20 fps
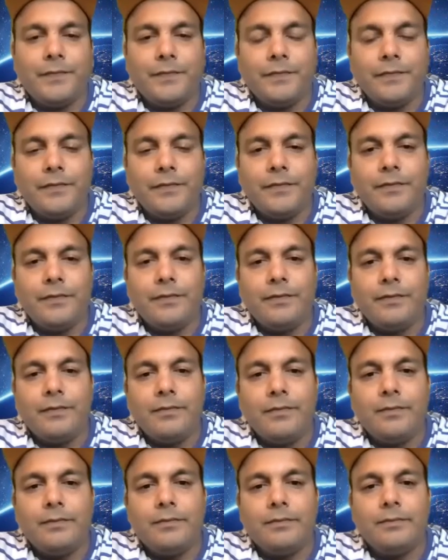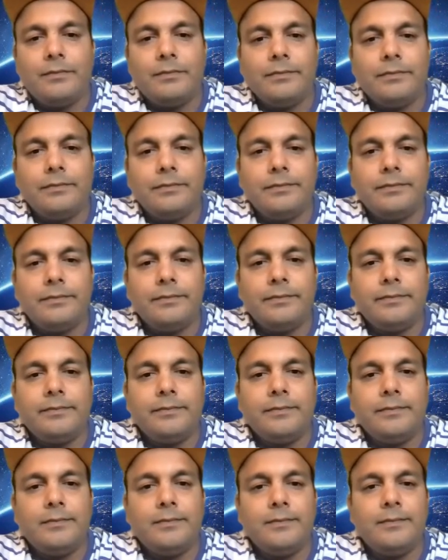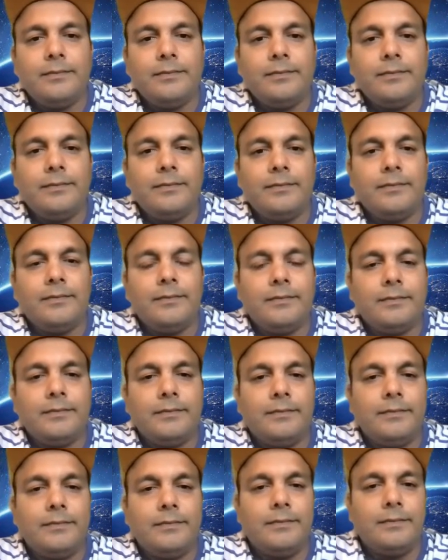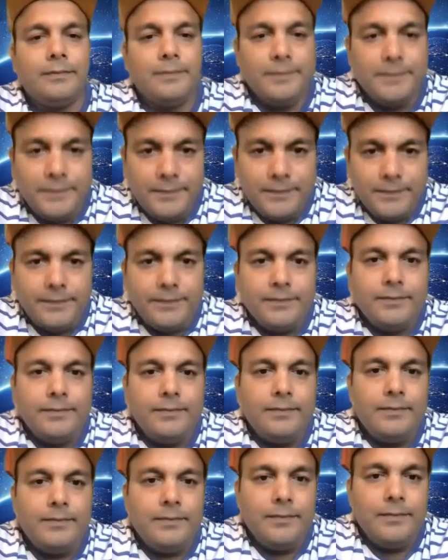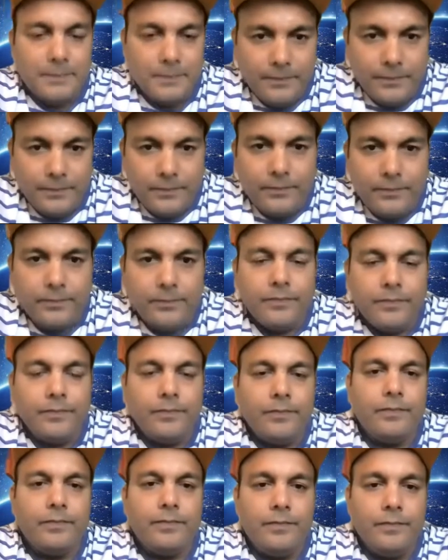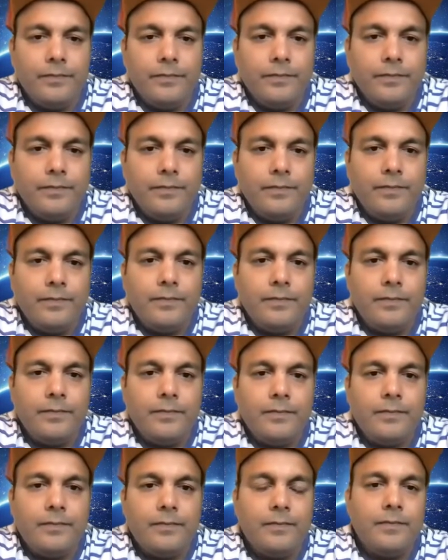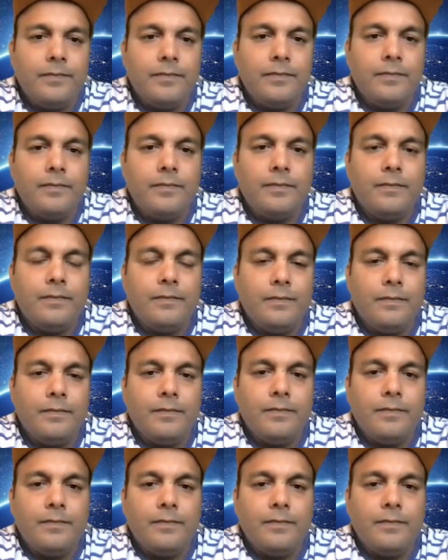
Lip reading: [no speech]